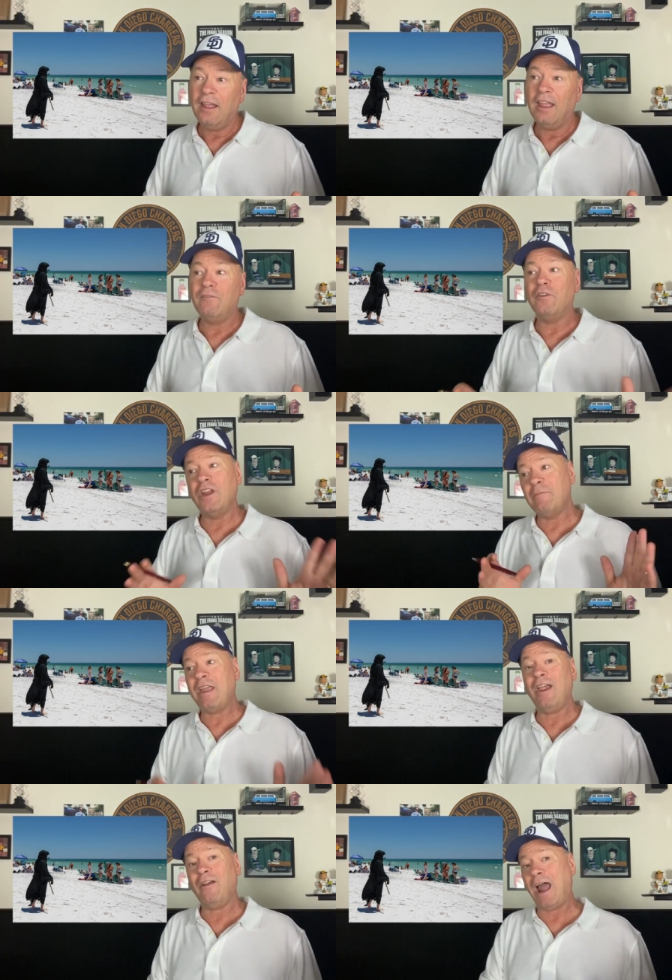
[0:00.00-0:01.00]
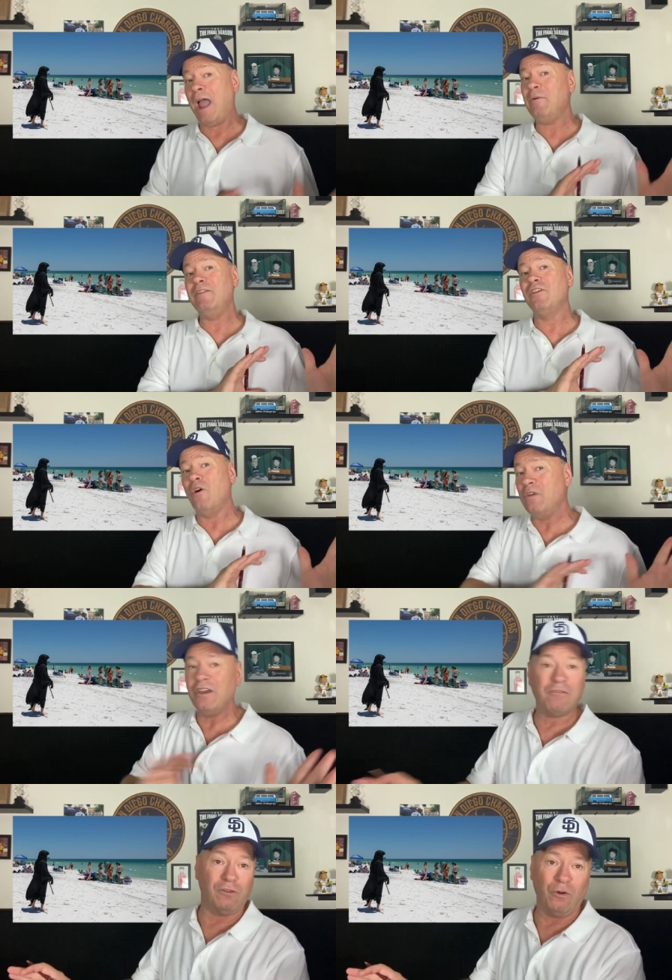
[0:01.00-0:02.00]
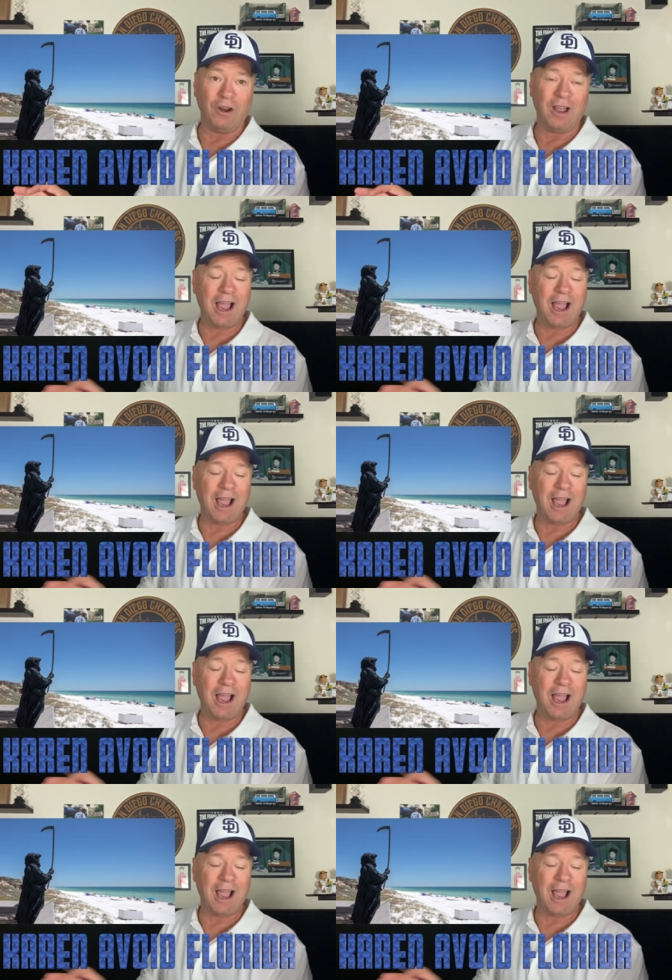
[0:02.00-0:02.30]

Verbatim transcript: if you're named Karen, I wouldn't even go near Florida.